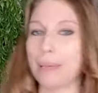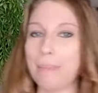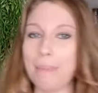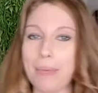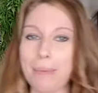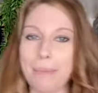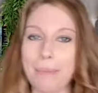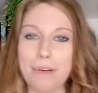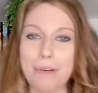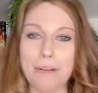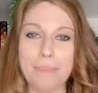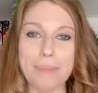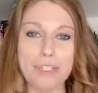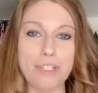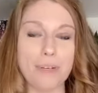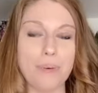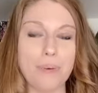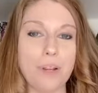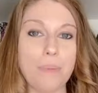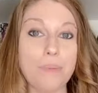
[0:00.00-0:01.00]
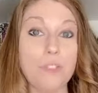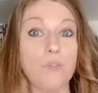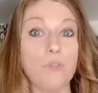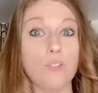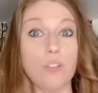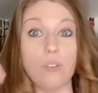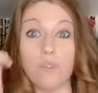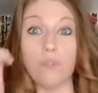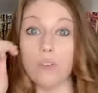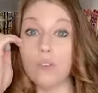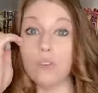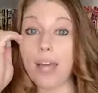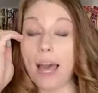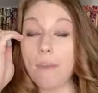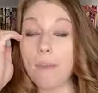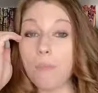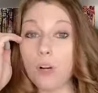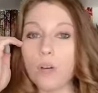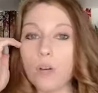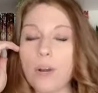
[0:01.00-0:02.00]
people are going to be showing up soon. So if you've
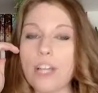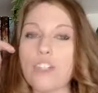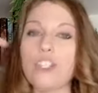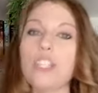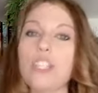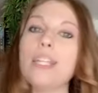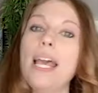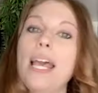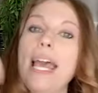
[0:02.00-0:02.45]
got more questions,